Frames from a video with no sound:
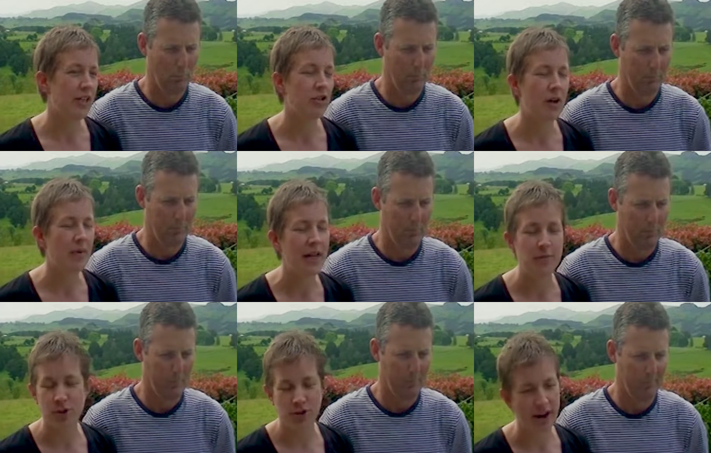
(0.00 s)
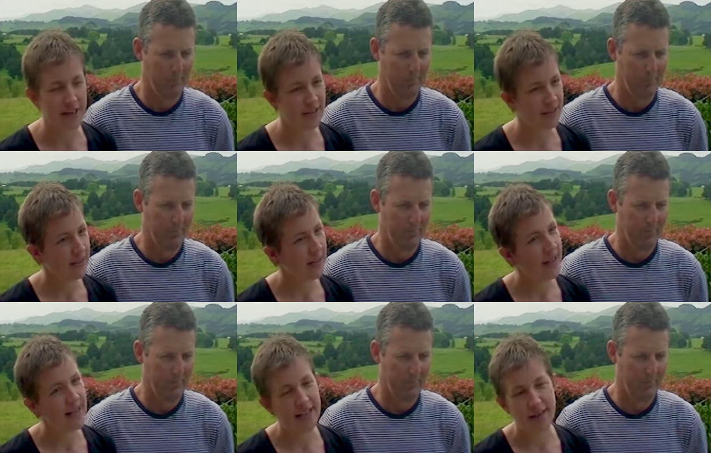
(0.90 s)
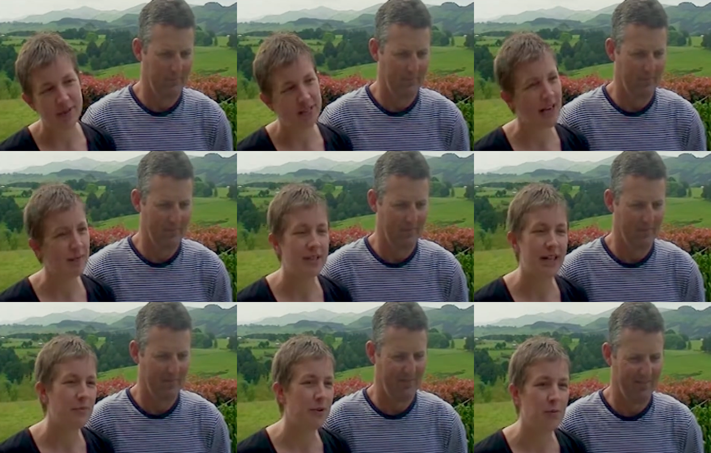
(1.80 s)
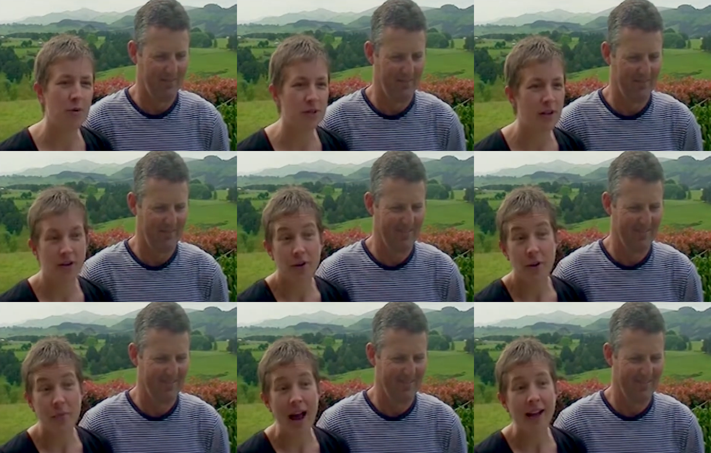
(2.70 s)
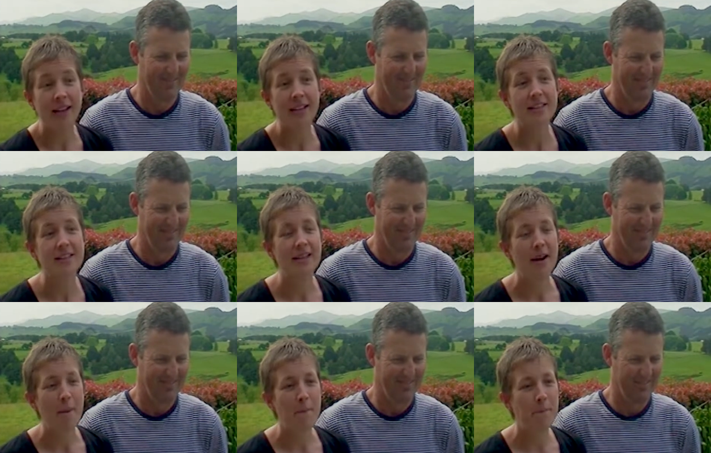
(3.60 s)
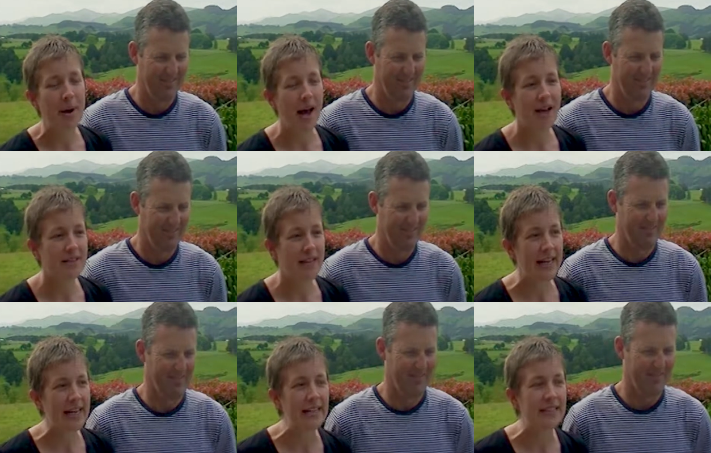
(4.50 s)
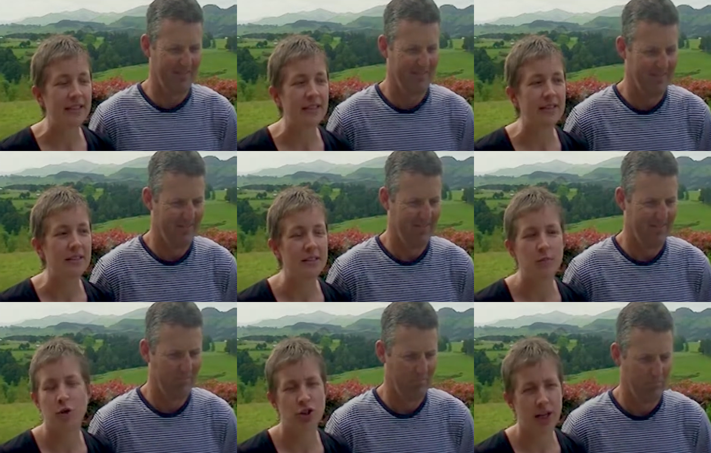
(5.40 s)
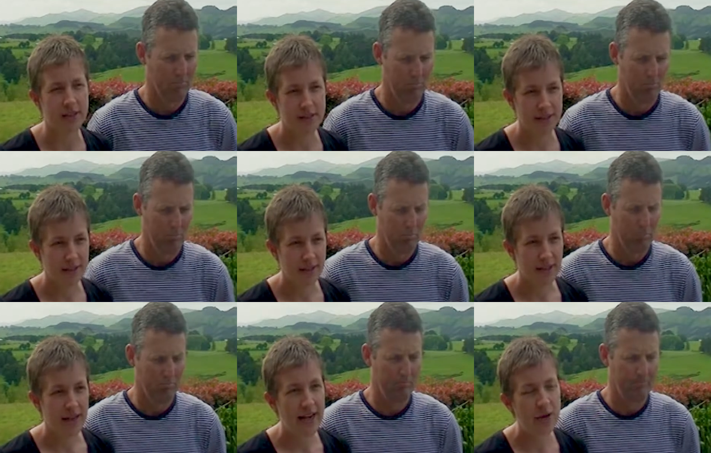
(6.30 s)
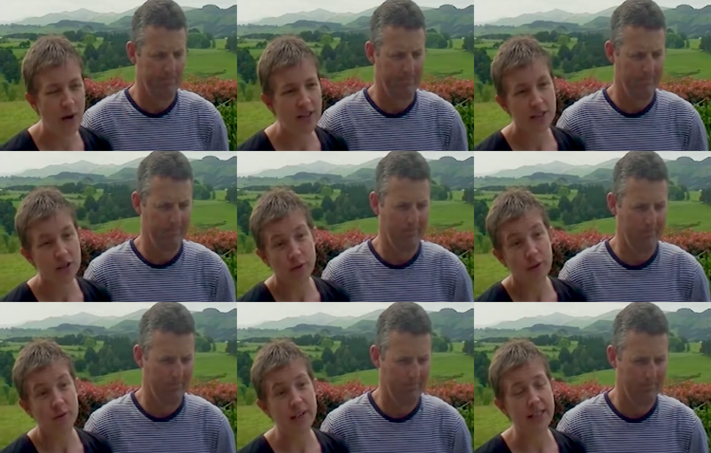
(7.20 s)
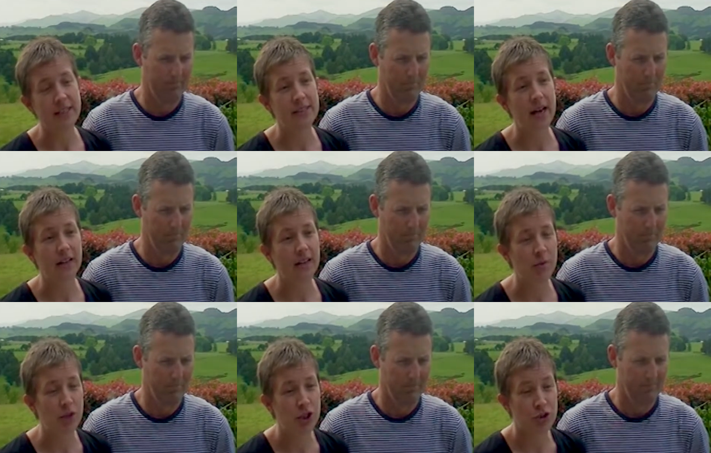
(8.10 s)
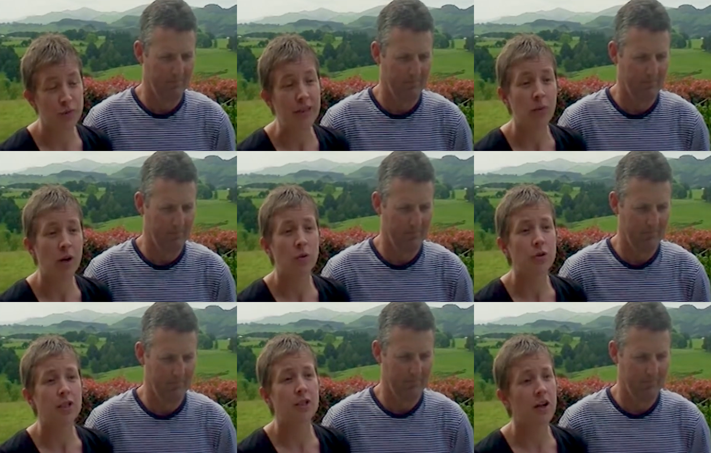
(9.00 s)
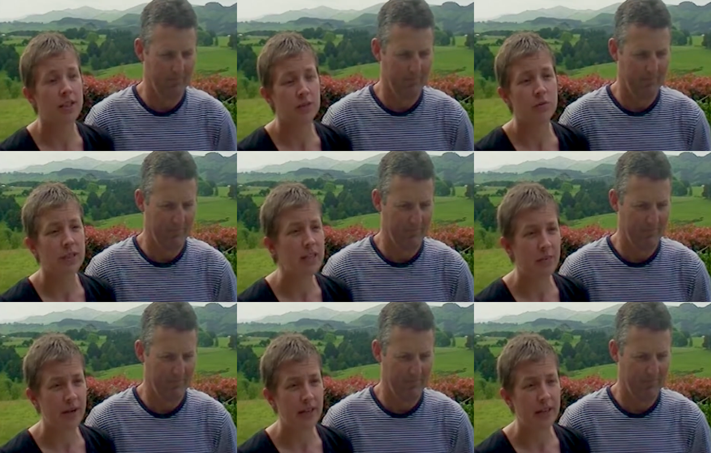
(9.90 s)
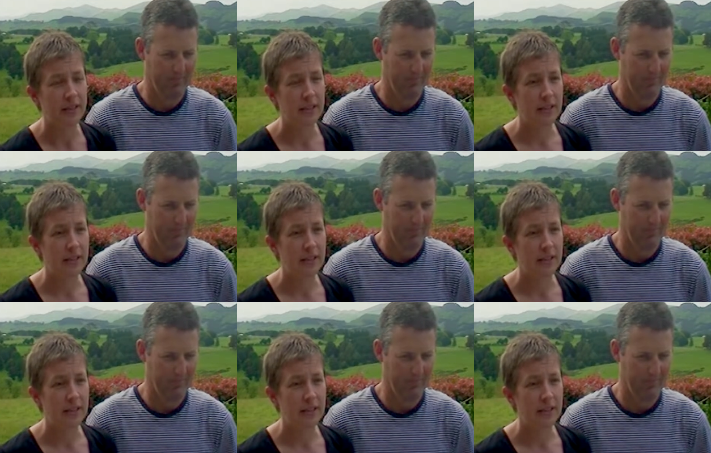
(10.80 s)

Speaker 1: that time he was great. He kept us up to date with what was going on in the market but he didn't push us. He waited till we were ready to sell, which is really what I wanted. I didn't want anybody